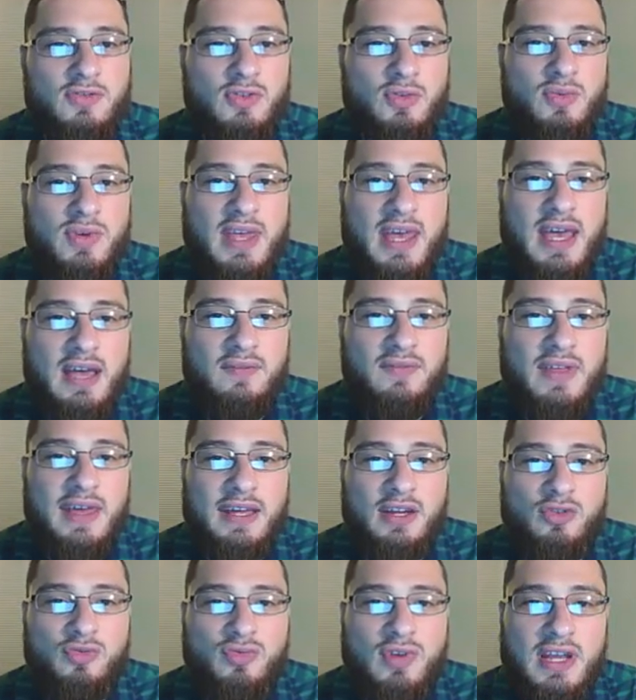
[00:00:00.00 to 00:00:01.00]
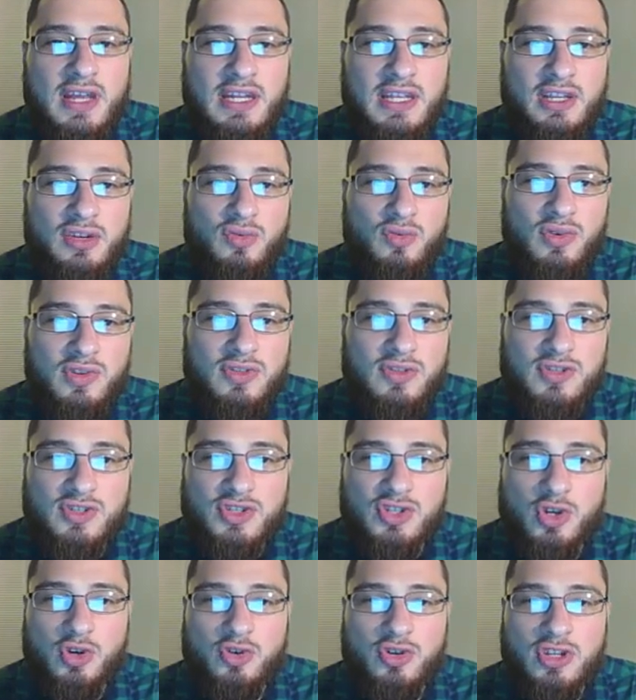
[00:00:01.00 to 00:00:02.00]
So we have that gradient with the
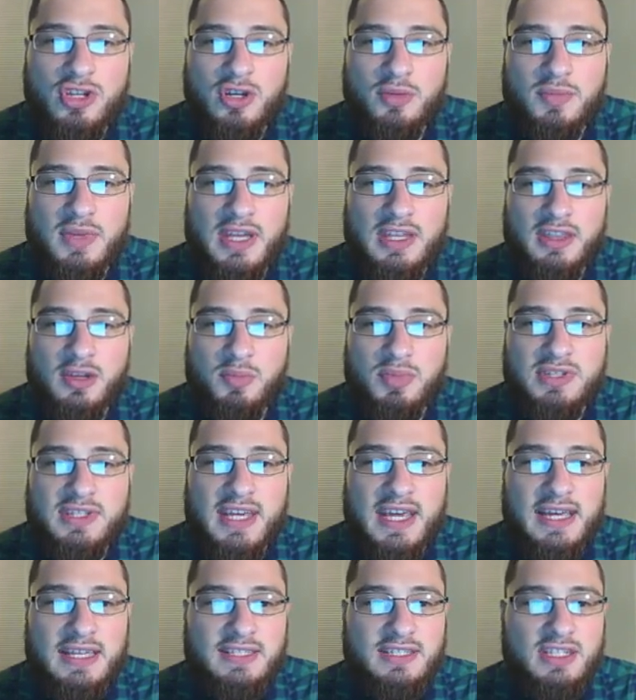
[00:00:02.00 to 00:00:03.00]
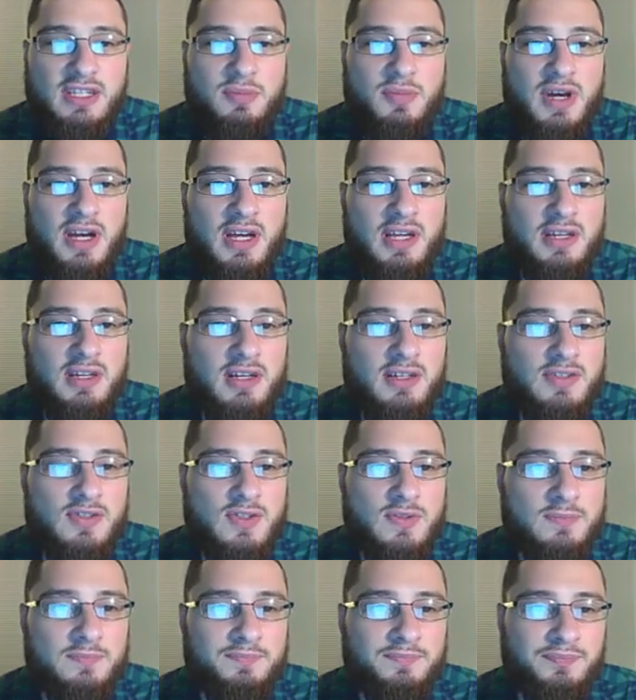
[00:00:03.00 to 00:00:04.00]
sodium and the potassium
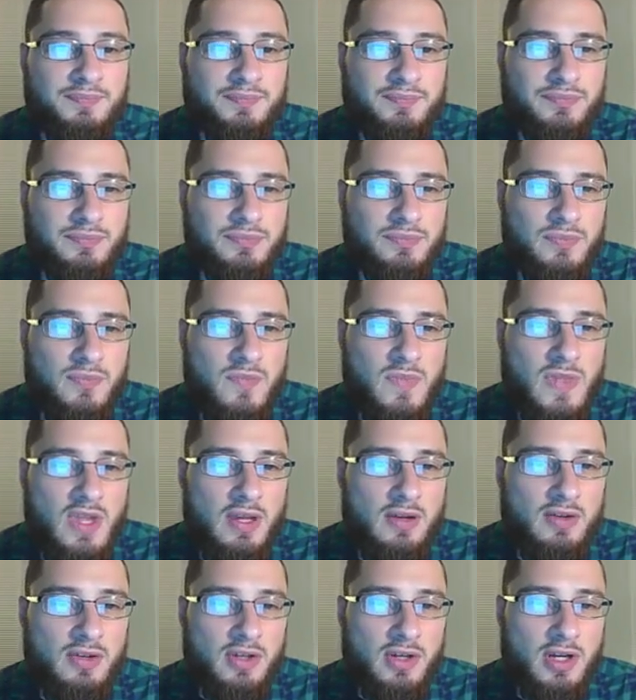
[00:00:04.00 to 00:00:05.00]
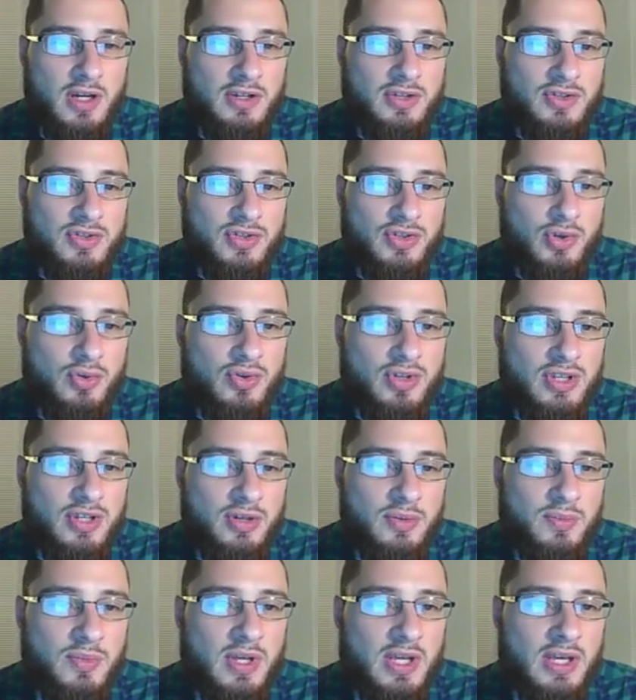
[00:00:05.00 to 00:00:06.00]
ions. Uh,
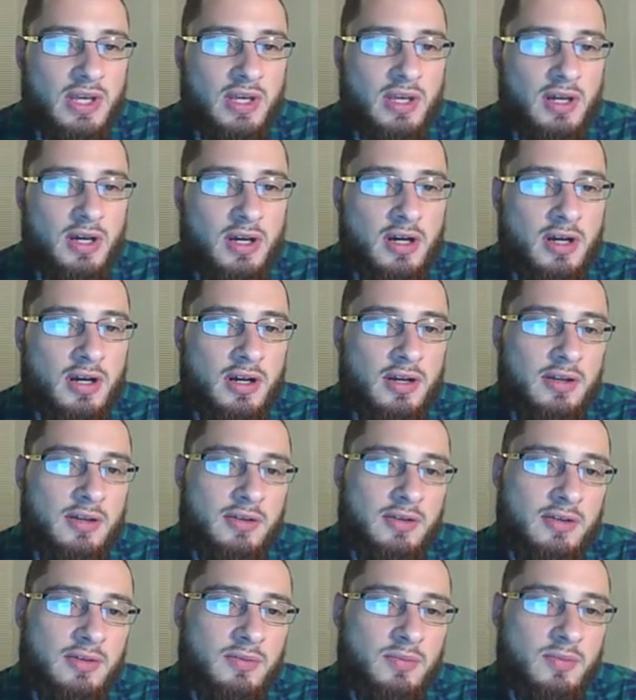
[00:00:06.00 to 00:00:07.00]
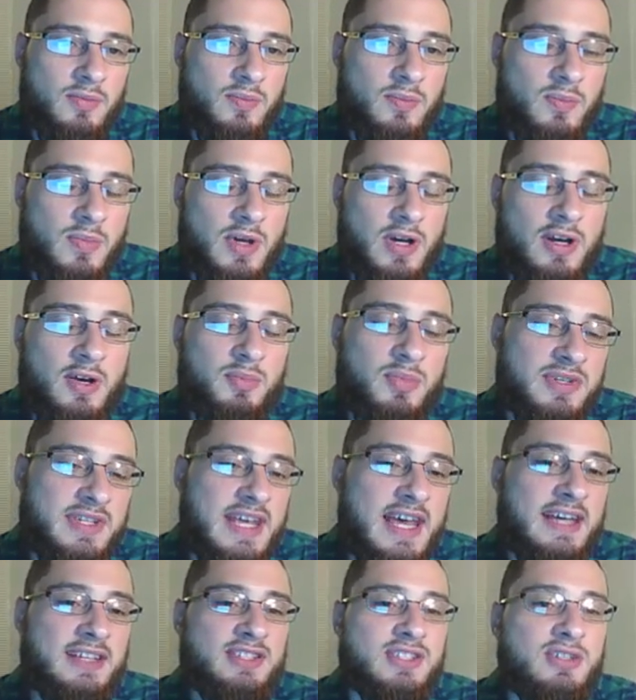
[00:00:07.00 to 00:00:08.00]
sodium uh, uh,
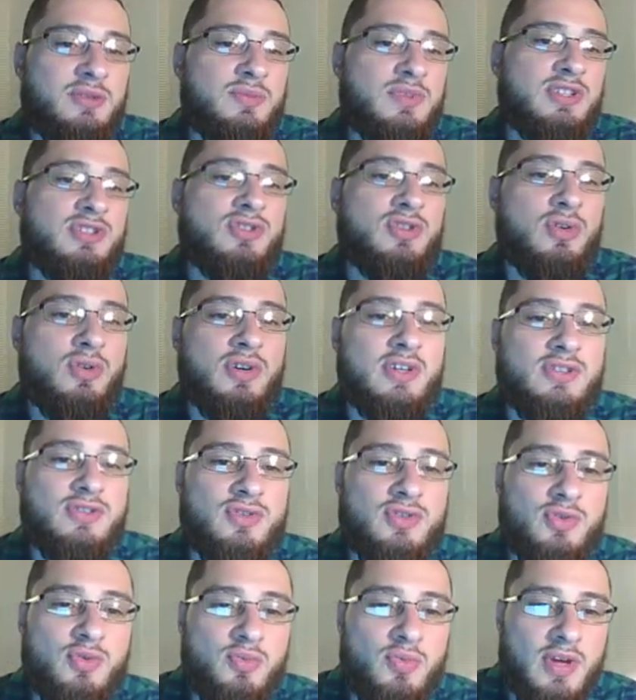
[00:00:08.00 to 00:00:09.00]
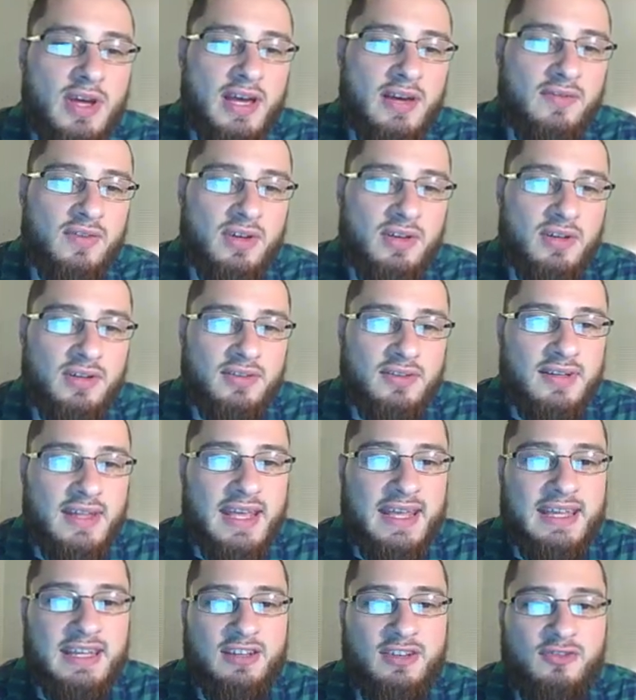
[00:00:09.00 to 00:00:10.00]
potassium is going to have a
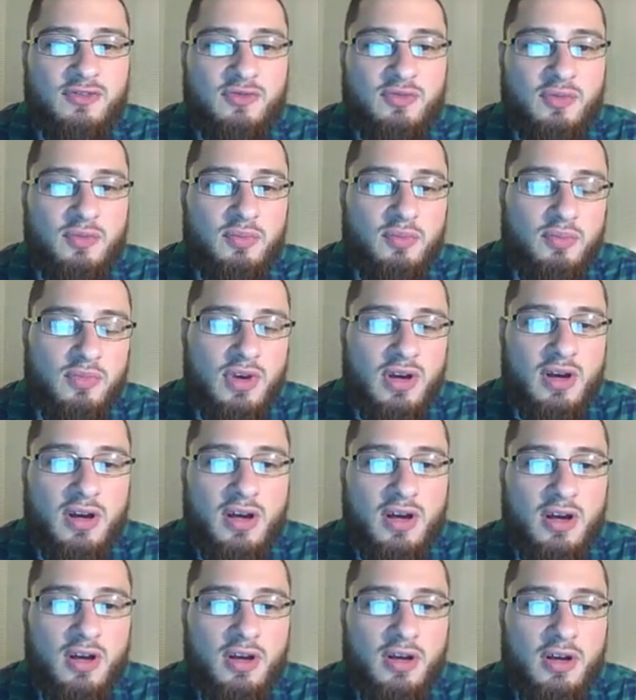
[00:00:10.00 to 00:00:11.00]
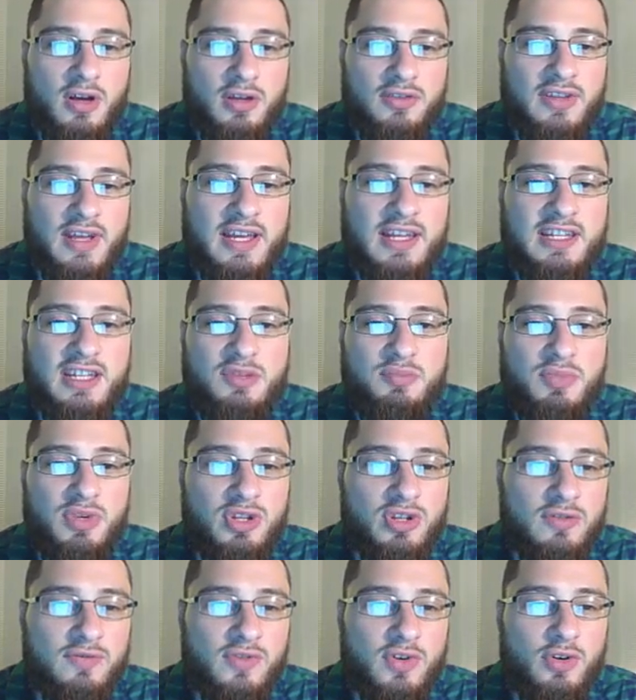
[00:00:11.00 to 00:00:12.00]
negative, uh, 90
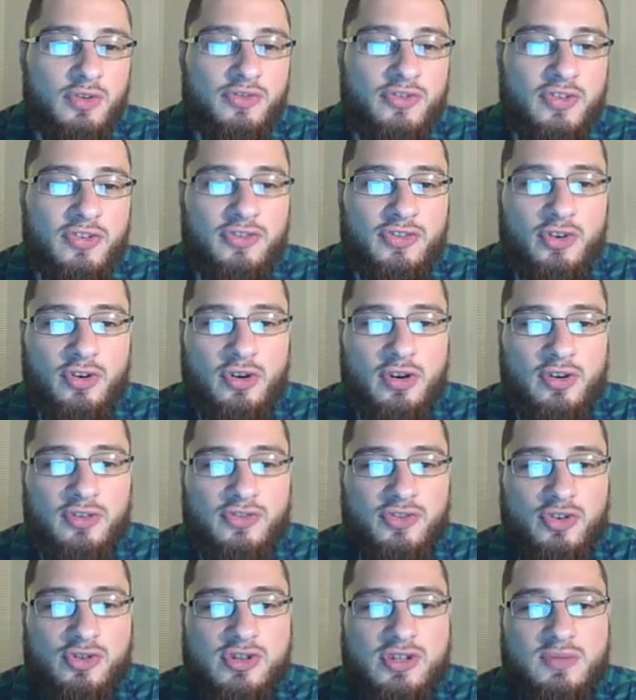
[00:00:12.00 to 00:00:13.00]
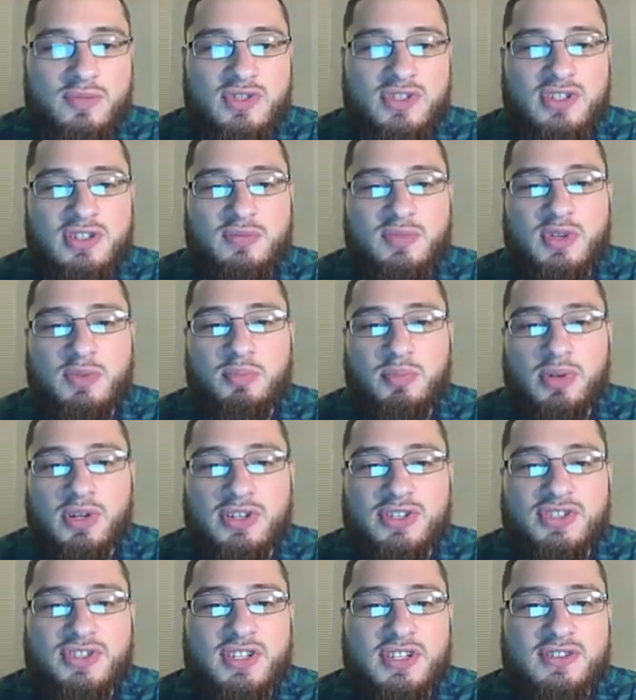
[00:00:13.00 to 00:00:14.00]
millivolts. So sodium is going to be
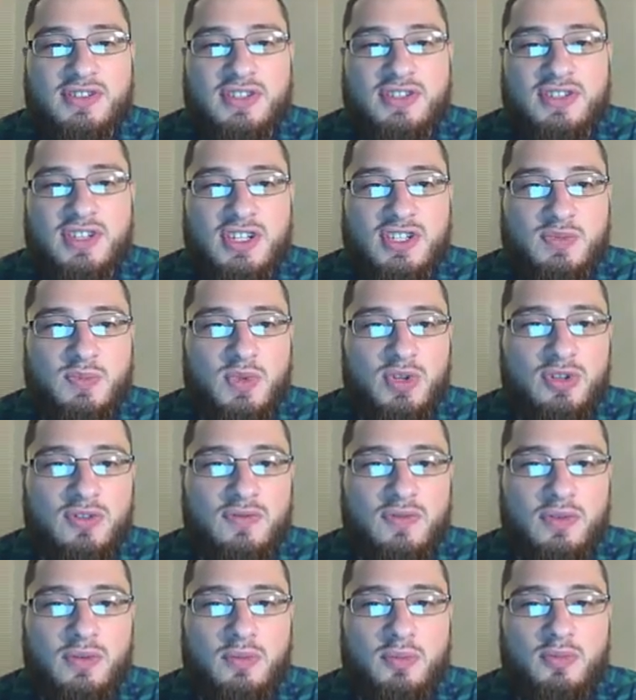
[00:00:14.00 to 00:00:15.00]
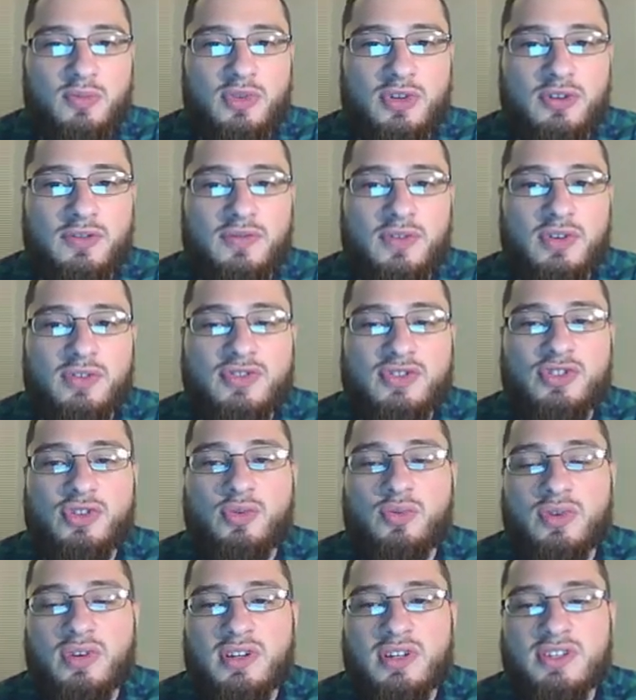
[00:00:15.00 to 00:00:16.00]
plus 66 millivolts.
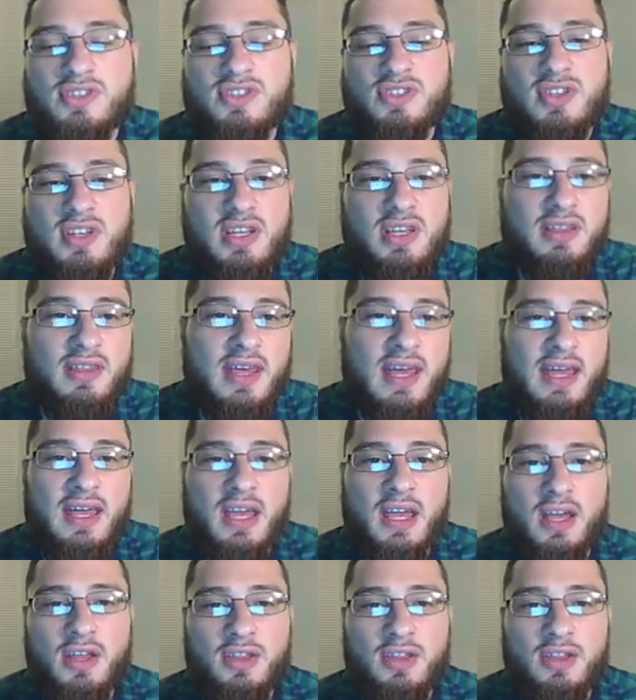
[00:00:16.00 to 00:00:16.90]
So we're going to see that